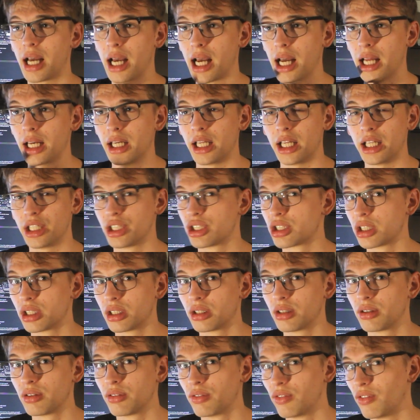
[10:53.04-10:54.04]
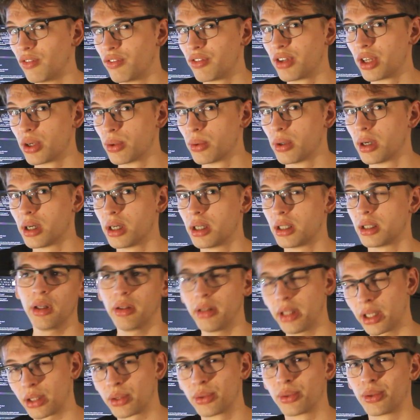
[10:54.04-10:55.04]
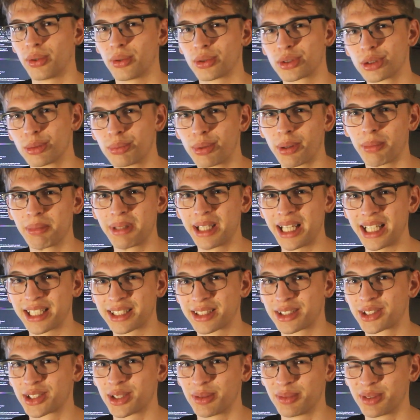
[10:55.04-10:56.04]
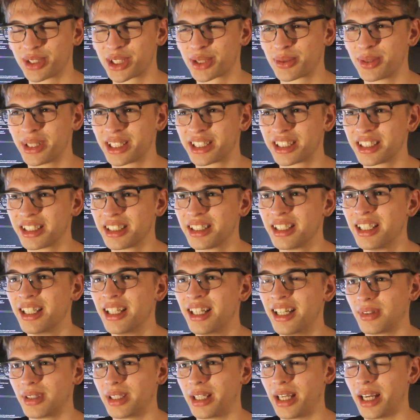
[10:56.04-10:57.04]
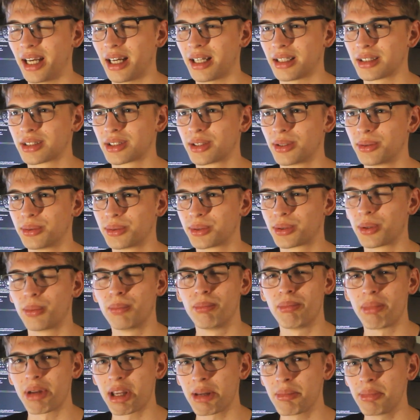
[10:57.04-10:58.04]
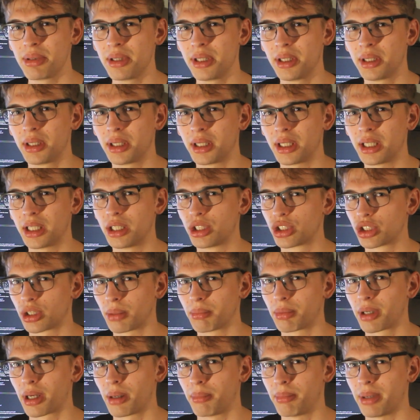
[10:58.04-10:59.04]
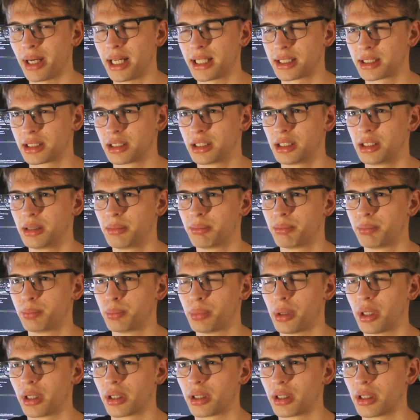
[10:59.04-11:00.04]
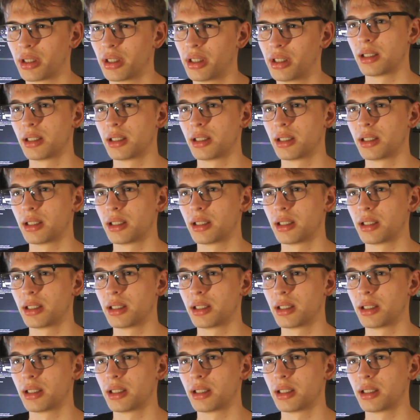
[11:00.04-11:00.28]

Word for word: an engine viewer. That could also probably answer someone's question. Yeah, so maybe in some capacity, but